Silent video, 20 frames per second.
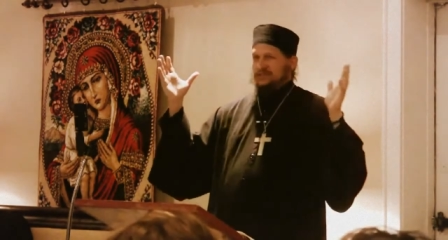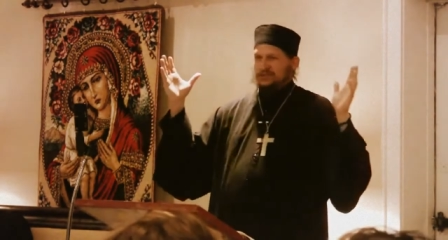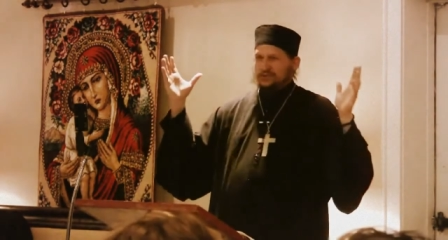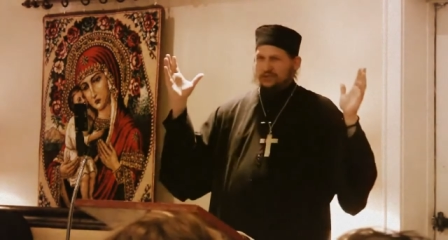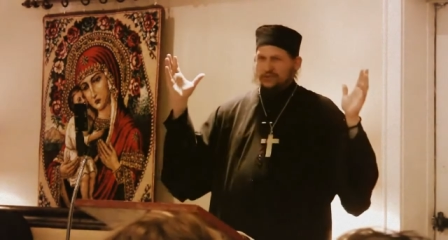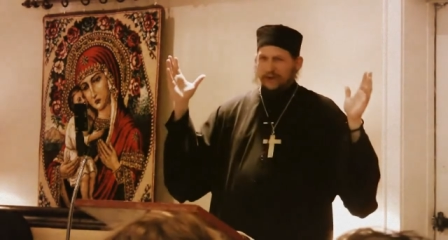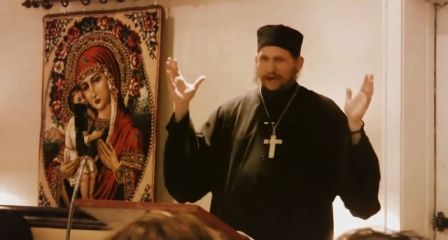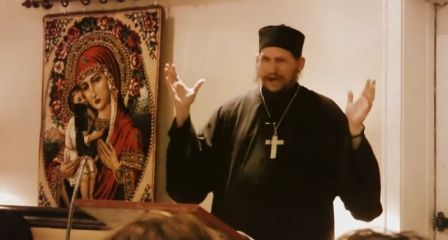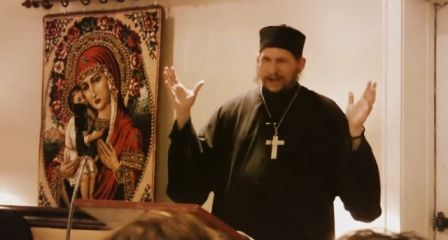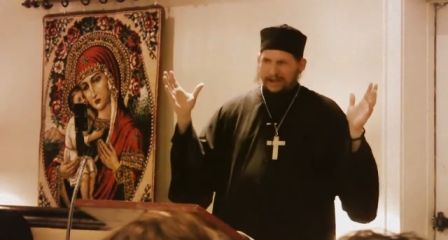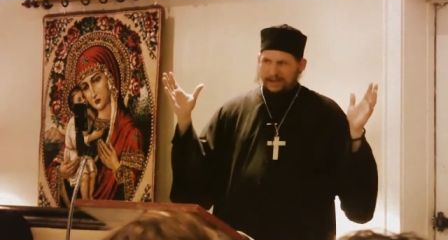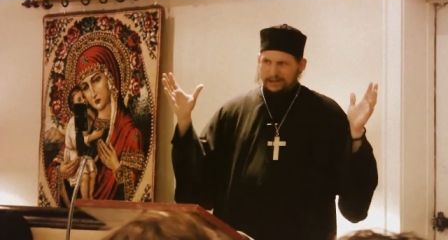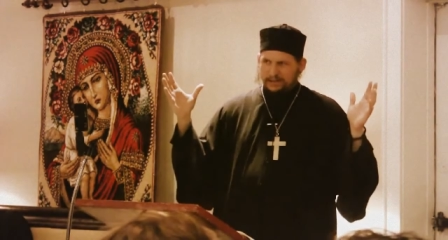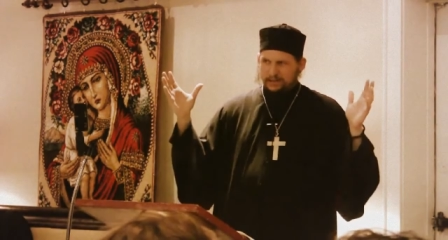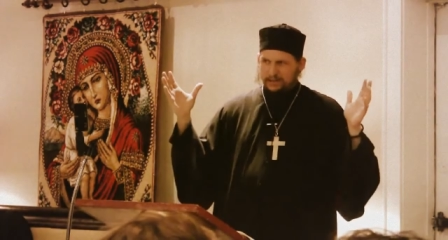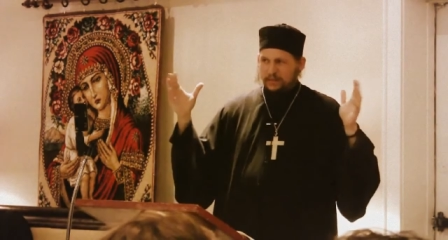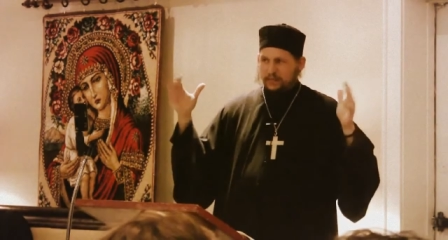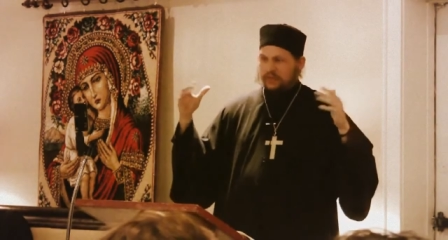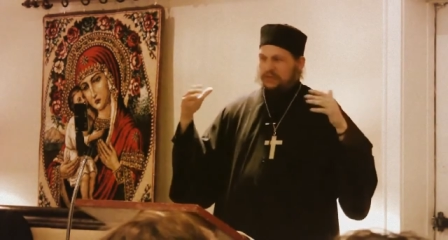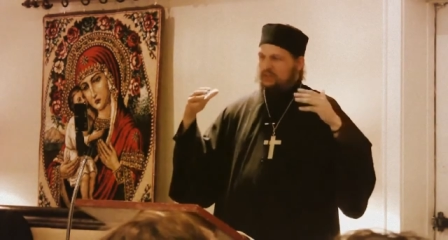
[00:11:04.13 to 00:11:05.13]
to
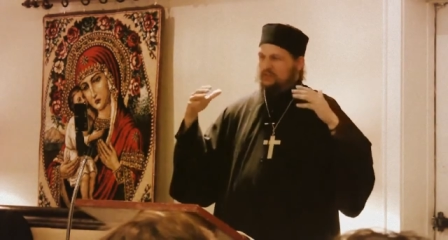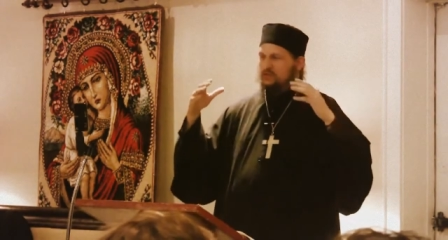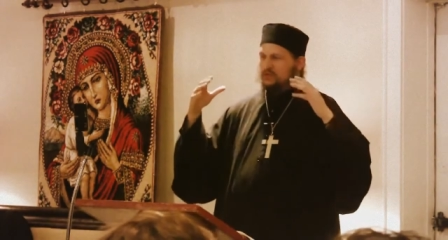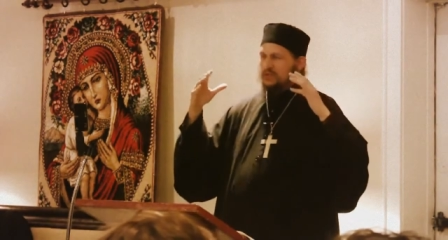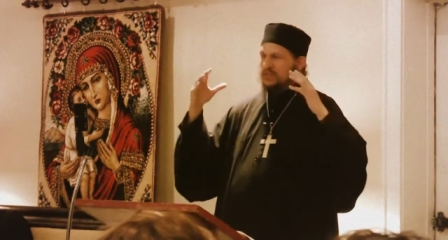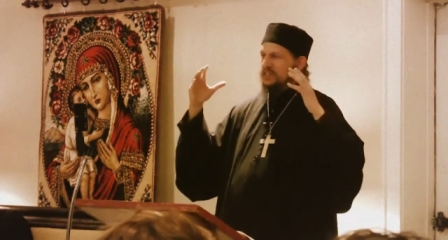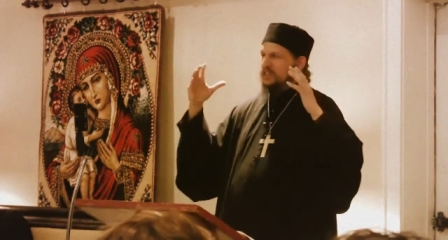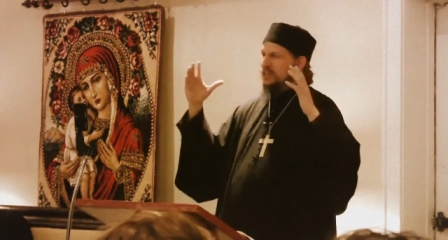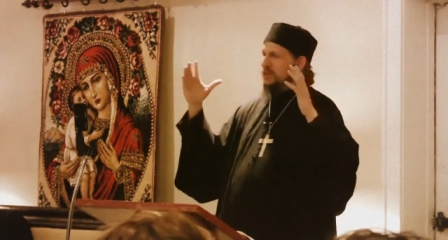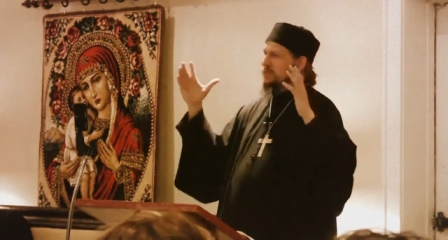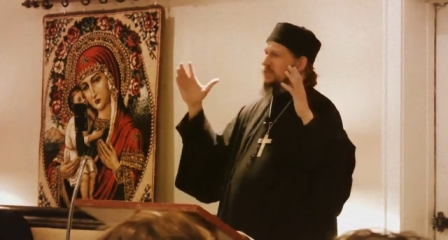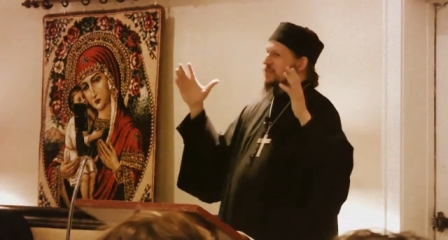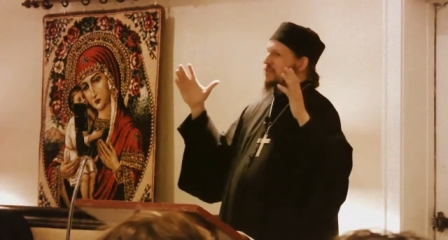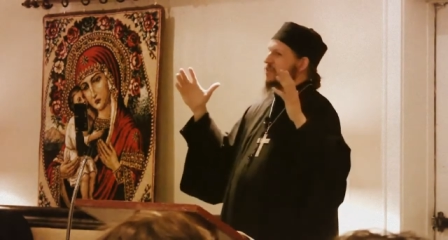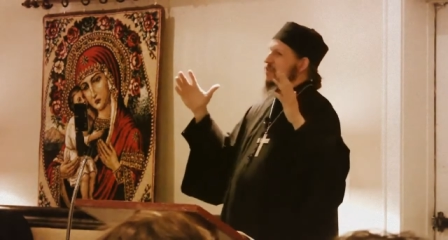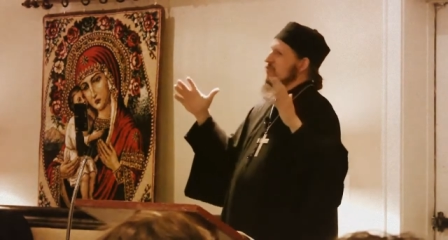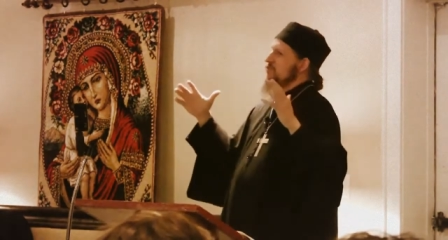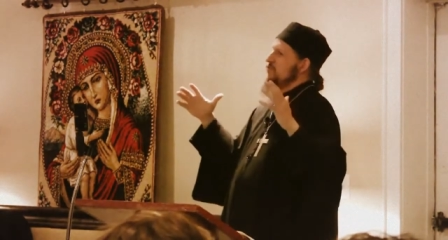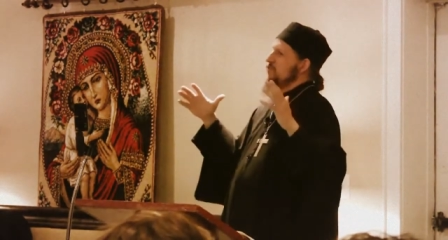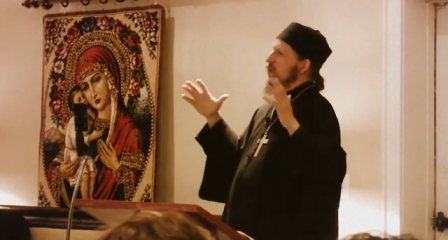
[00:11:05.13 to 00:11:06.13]
grasp. I mean, it's really something
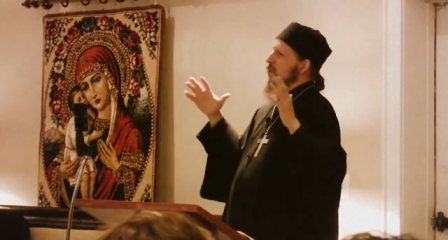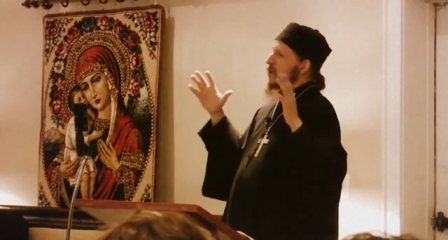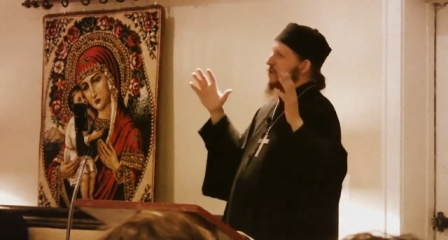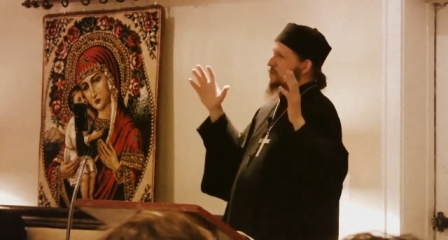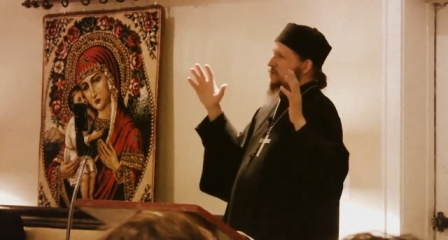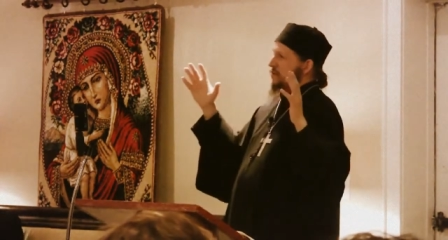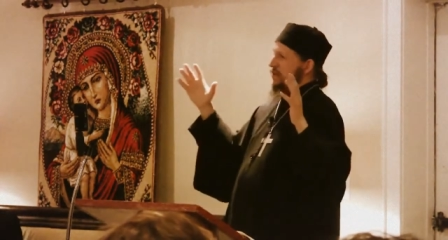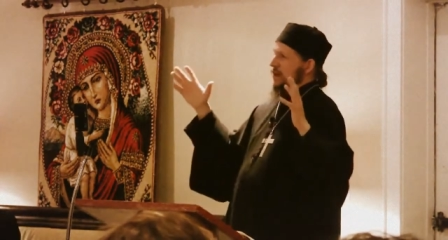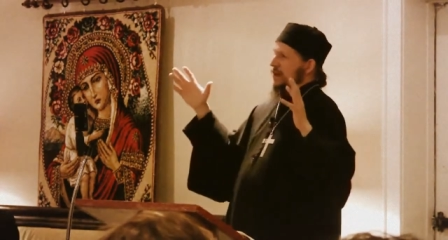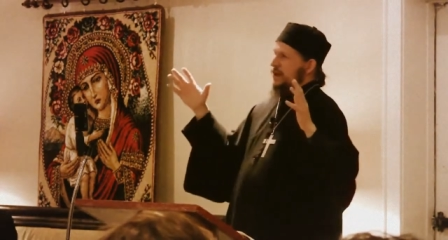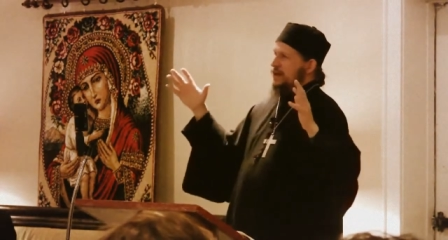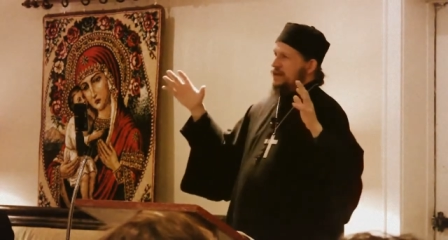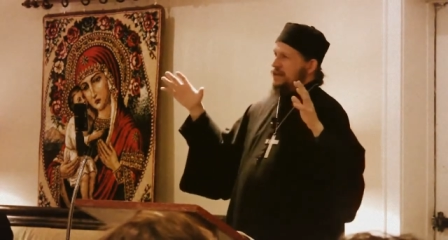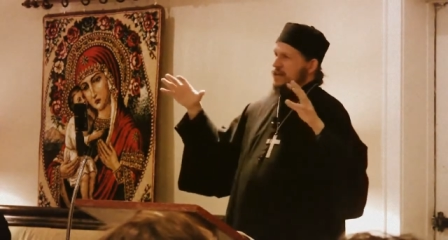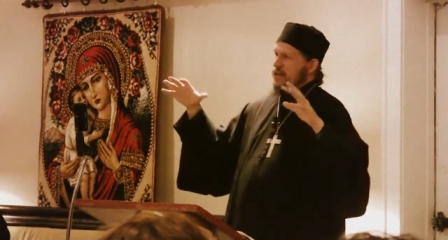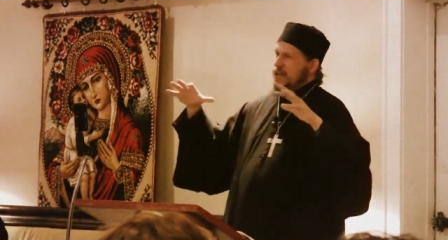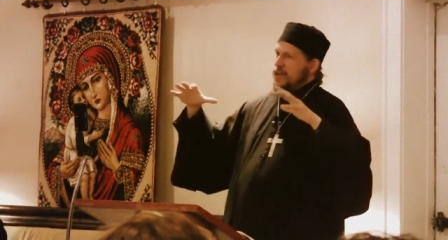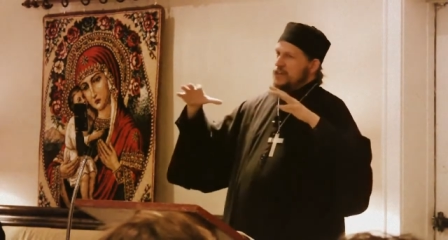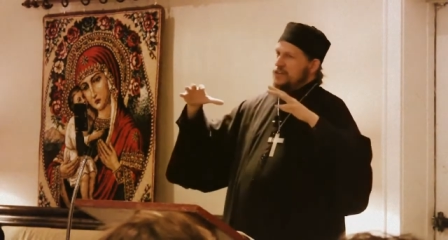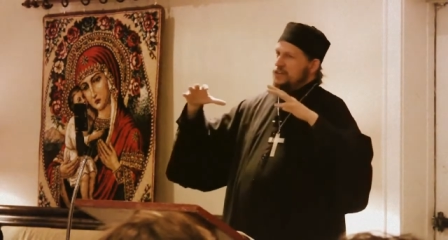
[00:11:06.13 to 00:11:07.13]
that's far
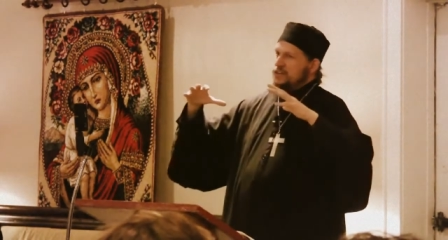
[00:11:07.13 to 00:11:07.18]
beyond